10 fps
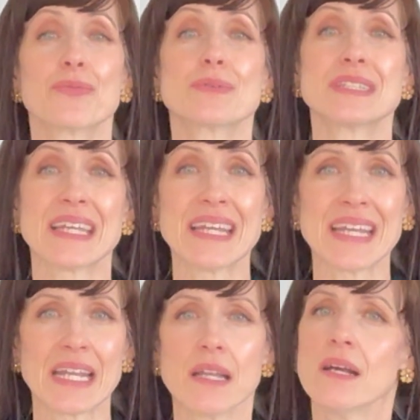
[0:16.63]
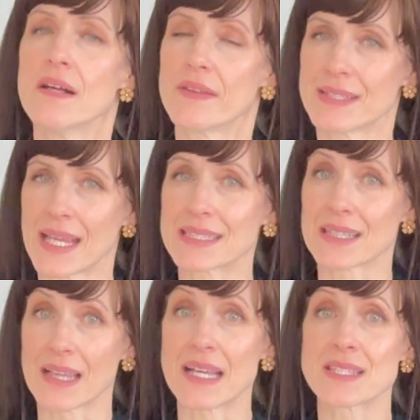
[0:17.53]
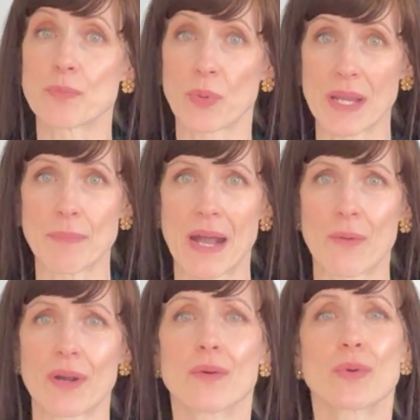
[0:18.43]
routine that takes less brain power.